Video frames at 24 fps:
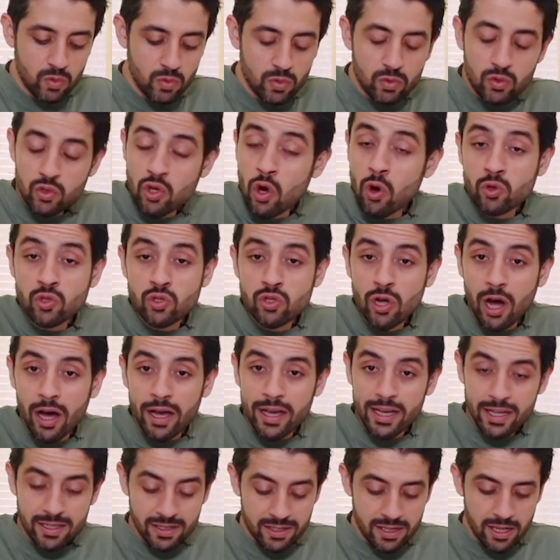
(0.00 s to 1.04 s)
Those
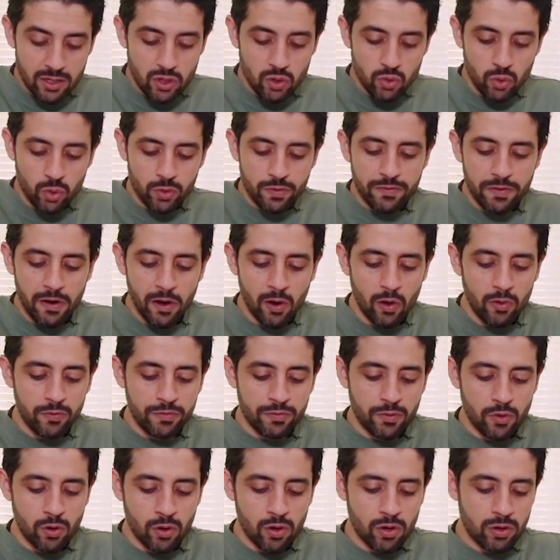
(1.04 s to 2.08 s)
diets that you would follow
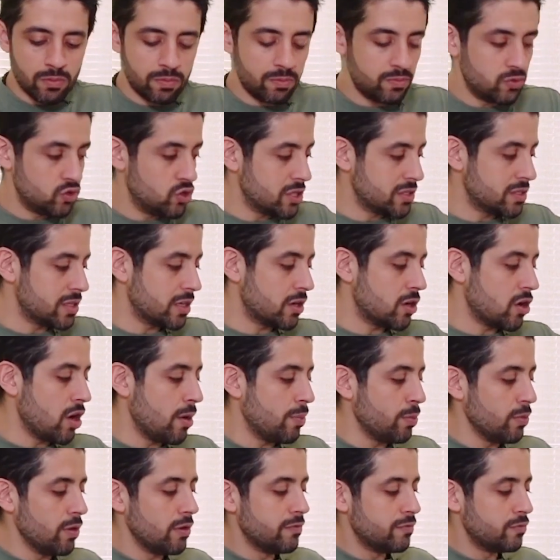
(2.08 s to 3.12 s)
for just a
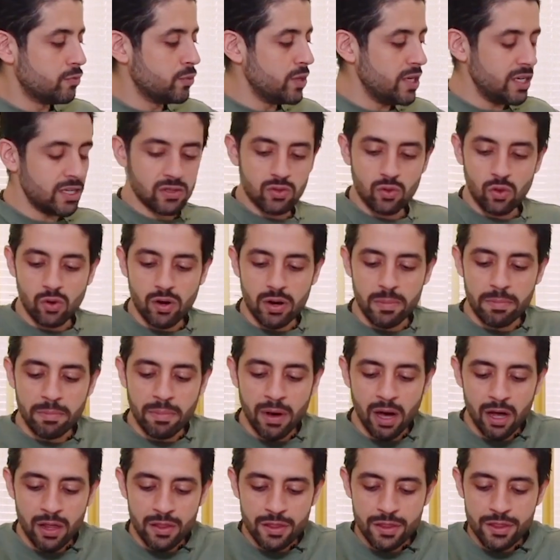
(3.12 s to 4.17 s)
couple of weeks or a
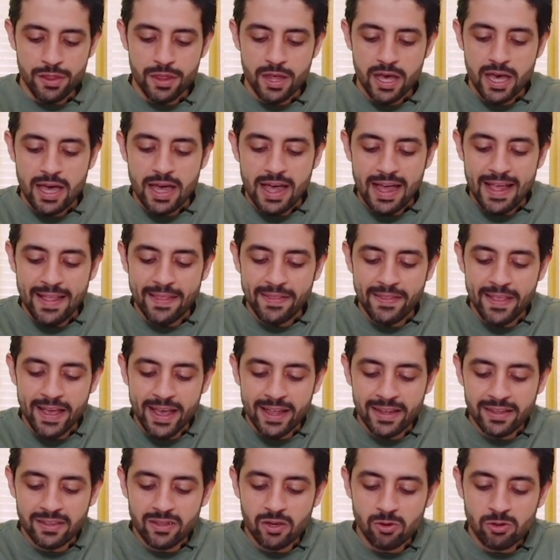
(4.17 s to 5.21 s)
month, and
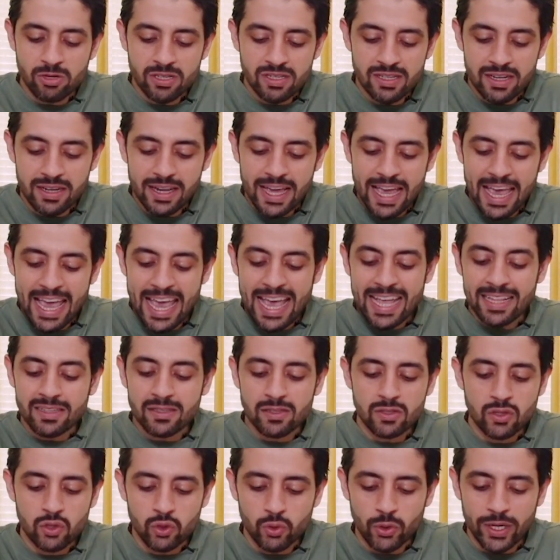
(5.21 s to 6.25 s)
then there is an
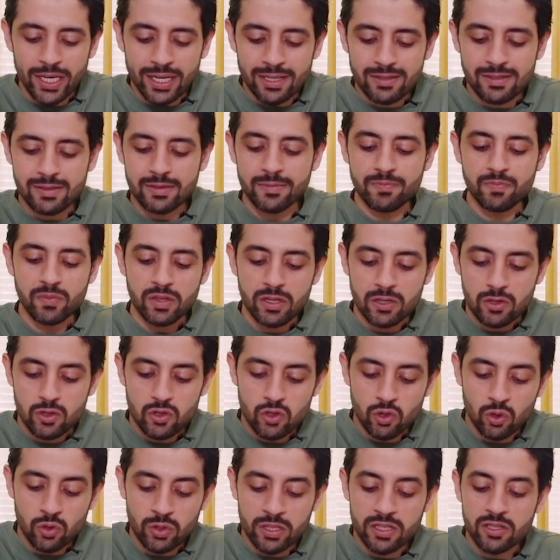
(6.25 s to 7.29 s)
end to it,
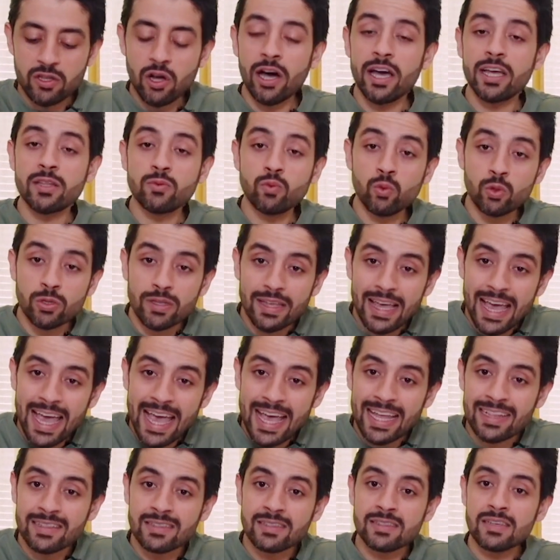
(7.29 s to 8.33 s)
so the diet would
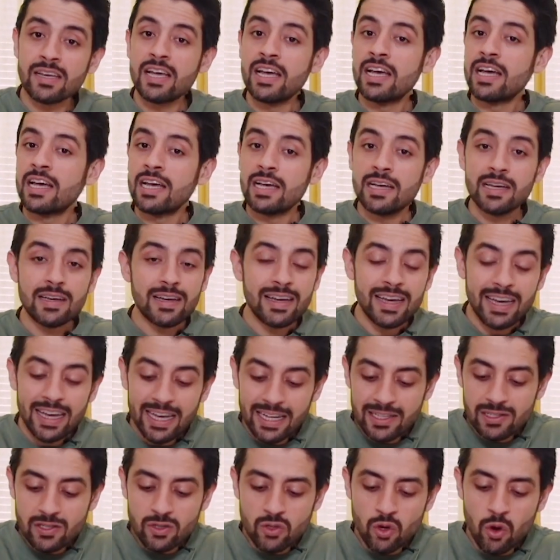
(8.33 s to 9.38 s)
end,
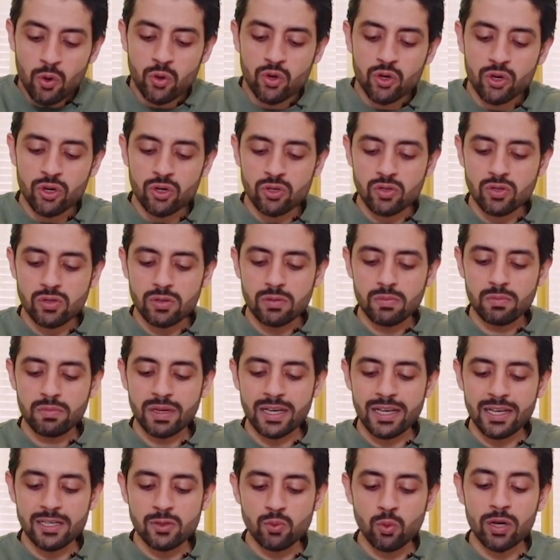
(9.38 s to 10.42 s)
it's no good,
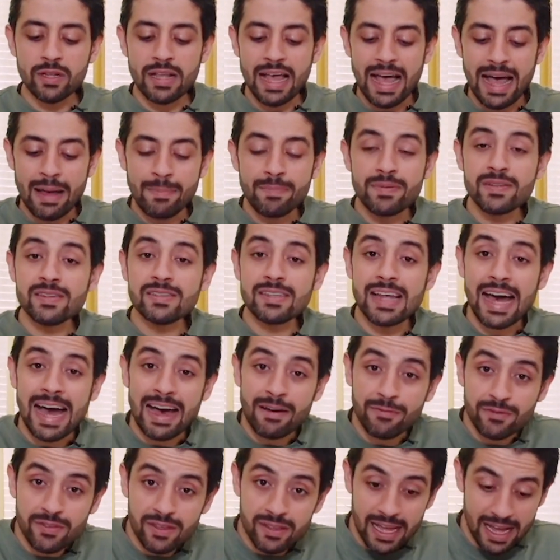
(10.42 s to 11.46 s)
because what happens
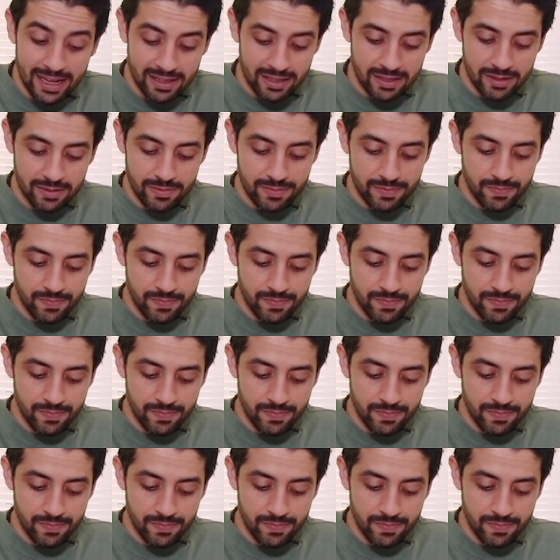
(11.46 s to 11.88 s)
after that?